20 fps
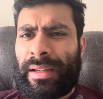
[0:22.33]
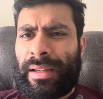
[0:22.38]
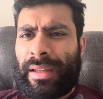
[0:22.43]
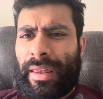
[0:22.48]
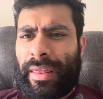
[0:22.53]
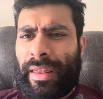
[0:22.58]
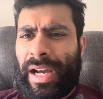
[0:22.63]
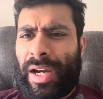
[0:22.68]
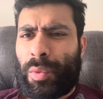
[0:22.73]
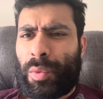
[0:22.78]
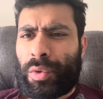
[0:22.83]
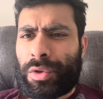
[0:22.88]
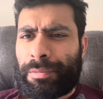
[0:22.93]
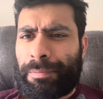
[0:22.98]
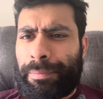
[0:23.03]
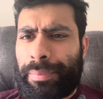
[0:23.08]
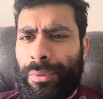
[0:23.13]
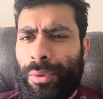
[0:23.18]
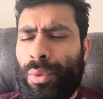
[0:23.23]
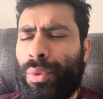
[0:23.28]
That was
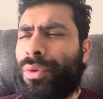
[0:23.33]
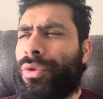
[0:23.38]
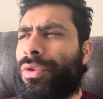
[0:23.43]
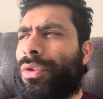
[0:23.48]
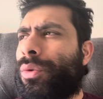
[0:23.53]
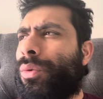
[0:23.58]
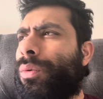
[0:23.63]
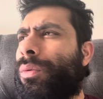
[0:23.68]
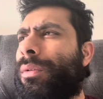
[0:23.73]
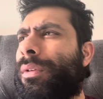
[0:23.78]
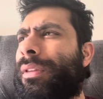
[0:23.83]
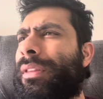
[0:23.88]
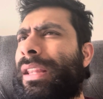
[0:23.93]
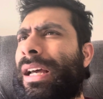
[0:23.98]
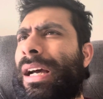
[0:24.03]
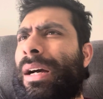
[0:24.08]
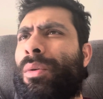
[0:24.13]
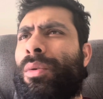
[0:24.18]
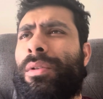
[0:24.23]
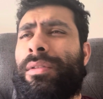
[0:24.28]
brutal.
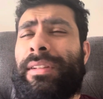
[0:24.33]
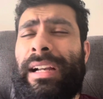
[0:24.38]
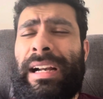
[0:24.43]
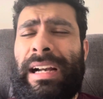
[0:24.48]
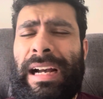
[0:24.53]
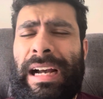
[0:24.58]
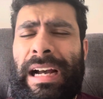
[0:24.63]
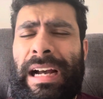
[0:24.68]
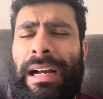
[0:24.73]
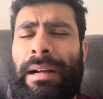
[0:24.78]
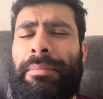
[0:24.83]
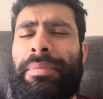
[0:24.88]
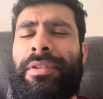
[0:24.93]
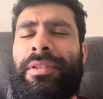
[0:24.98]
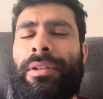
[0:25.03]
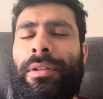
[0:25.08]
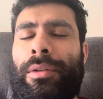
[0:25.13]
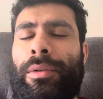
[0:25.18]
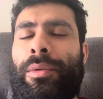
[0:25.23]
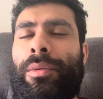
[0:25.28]
That was
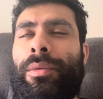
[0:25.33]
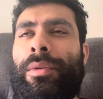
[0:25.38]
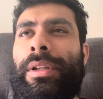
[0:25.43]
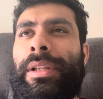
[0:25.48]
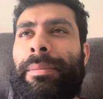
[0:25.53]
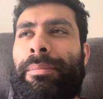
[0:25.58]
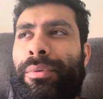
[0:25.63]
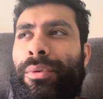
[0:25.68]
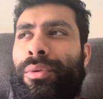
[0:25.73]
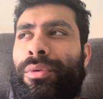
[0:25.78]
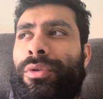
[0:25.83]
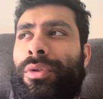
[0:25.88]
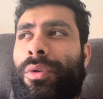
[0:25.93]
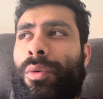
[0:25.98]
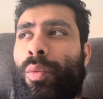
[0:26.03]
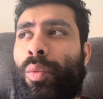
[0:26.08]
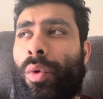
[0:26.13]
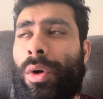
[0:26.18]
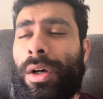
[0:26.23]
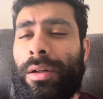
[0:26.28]
absolutely
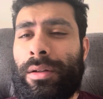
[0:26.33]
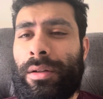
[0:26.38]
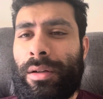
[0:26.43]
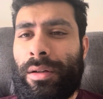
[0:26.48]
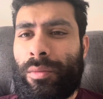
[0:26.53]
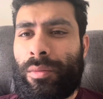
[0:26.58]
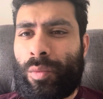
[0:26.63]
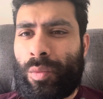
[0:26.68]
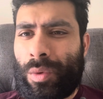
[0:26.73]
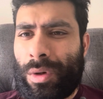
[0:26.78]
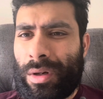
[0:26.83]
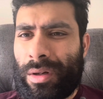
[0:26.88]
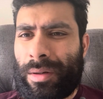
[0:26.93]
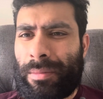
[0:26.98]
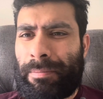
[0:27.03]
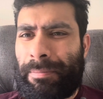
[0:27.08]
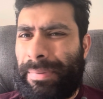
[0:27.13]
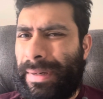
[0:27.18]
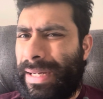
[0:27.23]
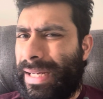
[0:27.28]
brutal. What what
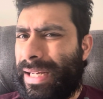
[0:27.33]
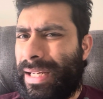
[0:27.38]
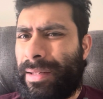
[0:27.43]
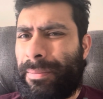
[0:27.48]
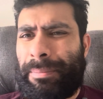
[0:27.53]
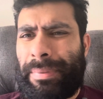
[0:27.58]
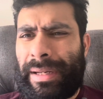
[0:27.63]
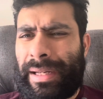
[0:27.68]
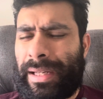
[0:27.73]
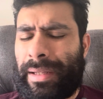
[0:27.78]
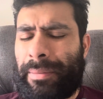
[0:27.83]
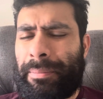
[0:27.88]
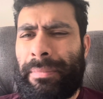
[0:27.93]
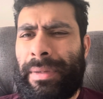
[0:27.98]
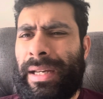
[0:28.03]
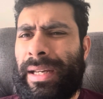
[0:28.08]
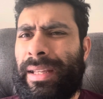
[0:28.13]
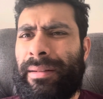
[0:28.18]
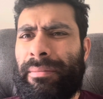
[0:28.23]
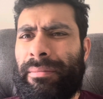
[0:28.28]
a bad, bad
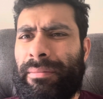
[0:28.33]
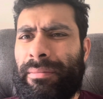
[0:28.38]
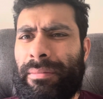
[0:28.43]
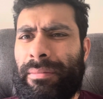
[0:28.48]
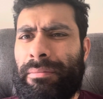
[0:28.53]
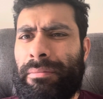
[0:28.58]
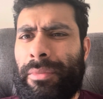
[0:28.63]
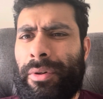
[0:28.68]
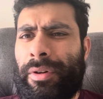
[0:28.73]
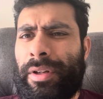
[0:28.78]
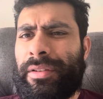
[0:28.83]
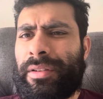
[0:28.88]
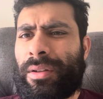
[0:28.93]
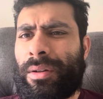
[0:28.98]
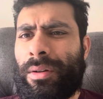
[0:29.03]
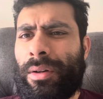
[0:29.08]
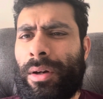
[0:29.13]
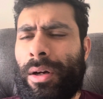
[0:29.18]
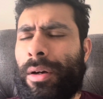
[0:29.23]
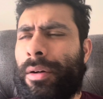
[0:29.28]
man
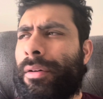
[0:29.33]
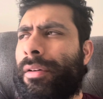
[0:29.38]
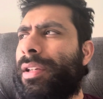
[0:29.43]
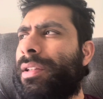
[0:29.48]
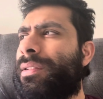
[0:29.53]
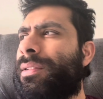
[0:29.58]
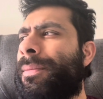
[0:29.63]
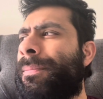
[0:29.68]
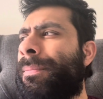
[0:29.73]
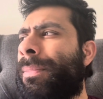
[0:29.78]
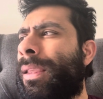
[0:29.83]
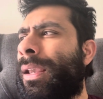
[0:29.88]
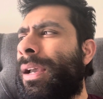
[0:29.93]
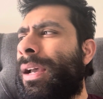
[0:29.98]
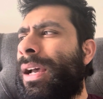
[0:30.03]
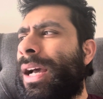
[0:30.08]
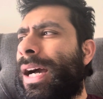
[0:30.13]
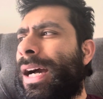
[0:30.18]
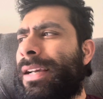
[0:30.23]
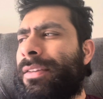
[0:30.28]
Mauricio Lara is.
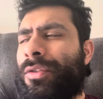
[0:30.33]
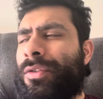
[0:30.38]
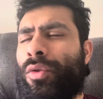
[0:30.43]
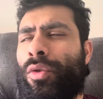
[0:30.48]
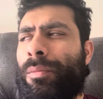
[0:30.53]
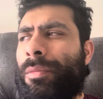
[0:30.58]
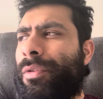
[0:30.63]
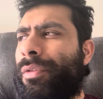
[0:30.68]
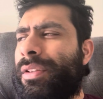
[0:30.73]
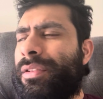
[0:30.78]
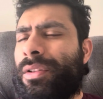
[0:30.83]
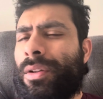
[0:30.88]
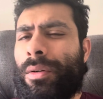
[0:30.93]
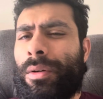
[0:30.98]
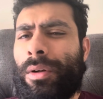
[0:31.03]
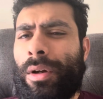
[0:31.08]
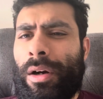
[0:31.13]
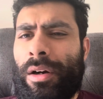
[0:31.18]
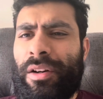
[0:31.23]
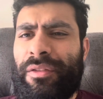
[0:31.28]
I saw
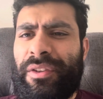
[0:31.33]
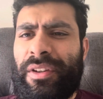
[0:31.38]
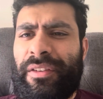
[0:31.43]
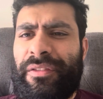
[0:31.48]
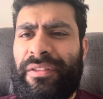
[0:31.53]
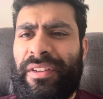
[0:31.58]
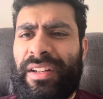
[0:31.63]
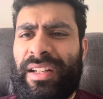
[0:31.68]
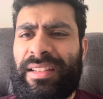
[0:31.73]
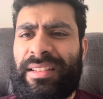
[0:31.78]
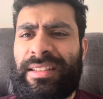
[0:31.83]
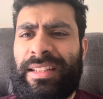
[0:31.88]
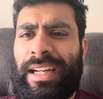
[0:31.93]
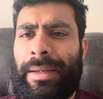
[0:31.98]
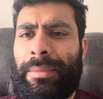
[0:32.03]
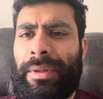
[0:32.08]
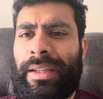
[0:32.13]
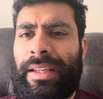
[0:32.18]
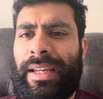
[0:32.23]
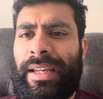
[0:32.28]
Mauricio Lara for the first
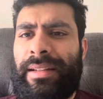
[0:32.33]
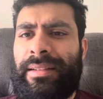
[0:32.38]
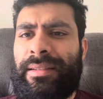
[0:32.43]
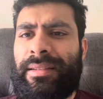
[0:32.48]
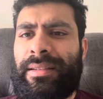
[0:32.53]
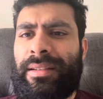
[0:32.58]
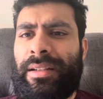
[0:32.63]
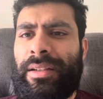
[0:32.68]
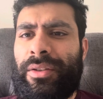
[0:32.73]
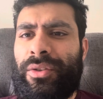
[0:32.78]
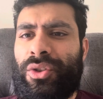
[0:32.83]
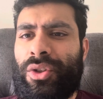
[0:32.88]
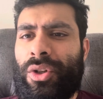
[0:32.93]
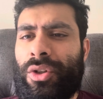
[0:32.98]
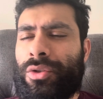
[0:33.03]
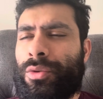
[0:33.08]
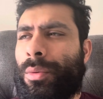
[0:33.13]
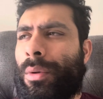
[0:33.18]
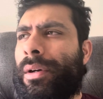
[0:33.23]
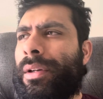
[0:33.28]
time against uh,
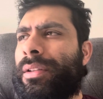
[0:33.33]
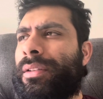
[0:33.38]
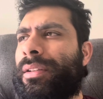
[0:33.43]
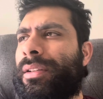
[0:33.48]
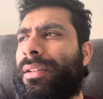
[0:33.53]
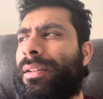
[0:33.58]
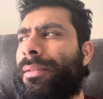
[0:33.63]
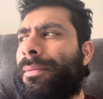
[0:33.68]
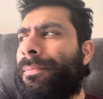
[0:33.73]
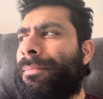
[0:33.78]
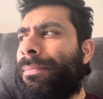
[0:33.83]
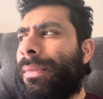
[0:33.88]
Josh Warrington,